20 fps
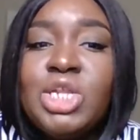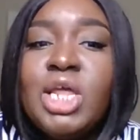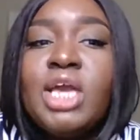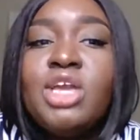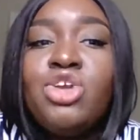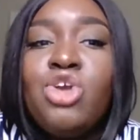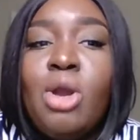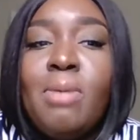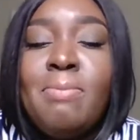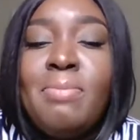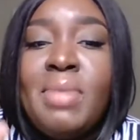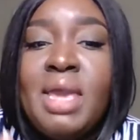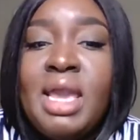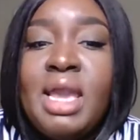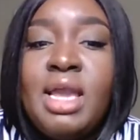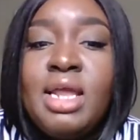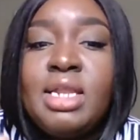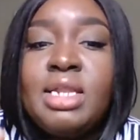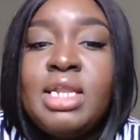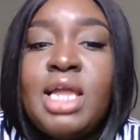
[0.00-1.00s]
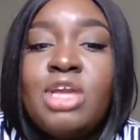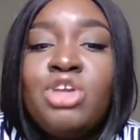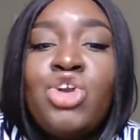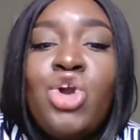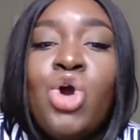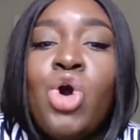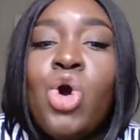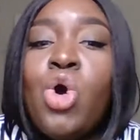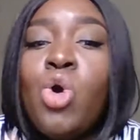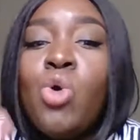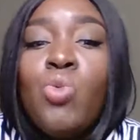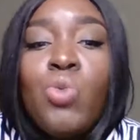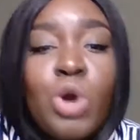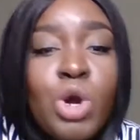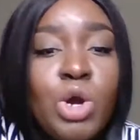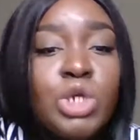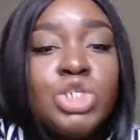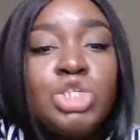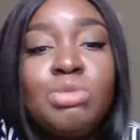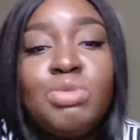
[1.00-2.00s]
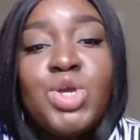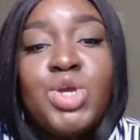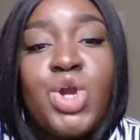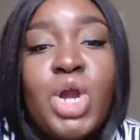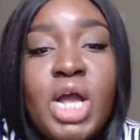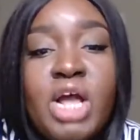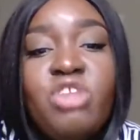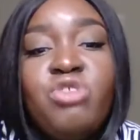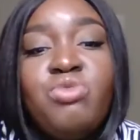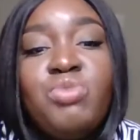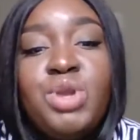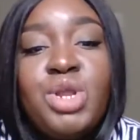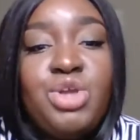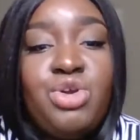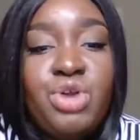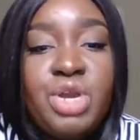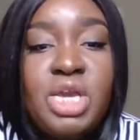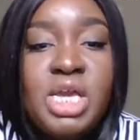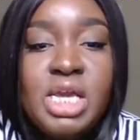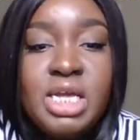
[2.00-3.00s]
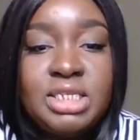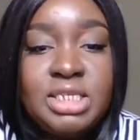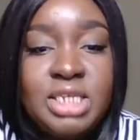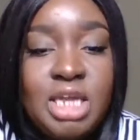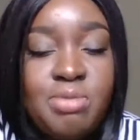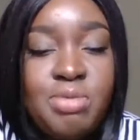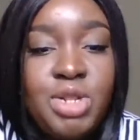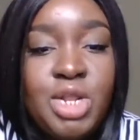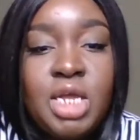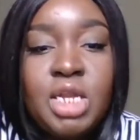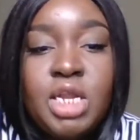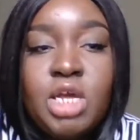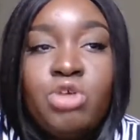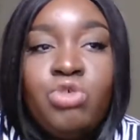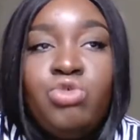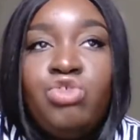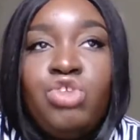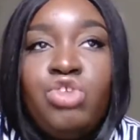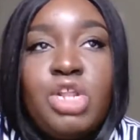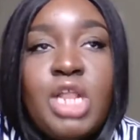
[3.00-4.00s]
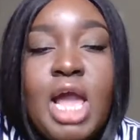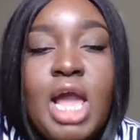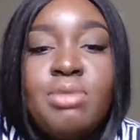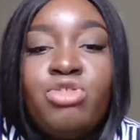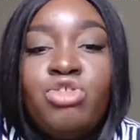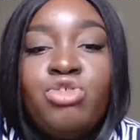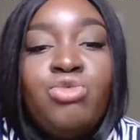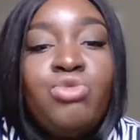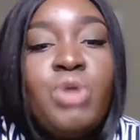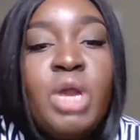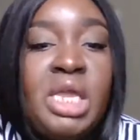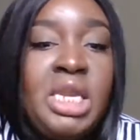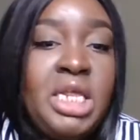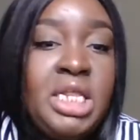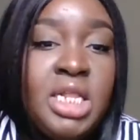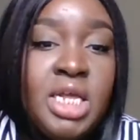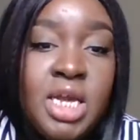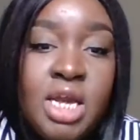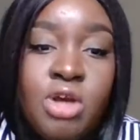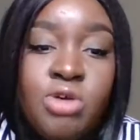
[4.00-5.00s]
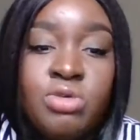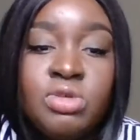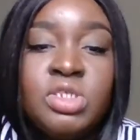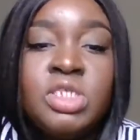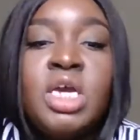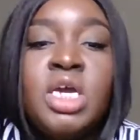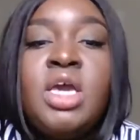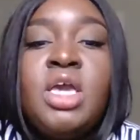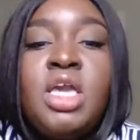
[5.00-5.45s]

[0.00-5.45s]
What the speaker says: Like your whole world should be your husband and your kids type of thing. Like you should not do anything else.